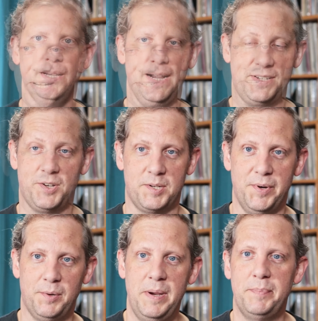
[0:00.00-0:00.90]
I saw some
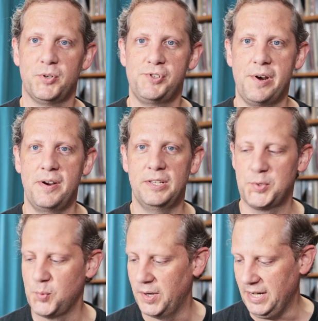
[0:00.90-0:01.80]
other people sharing
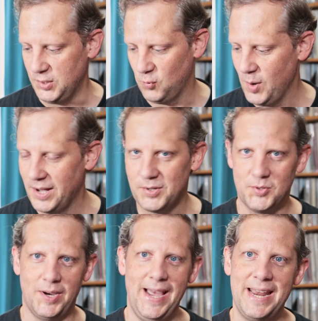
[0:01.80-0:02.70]
this one as well,
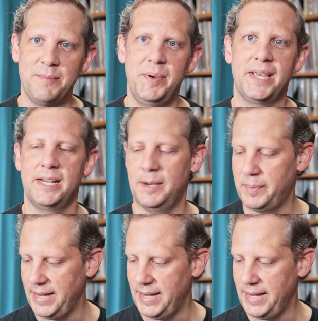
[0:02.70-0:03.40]
so I had to pick it up,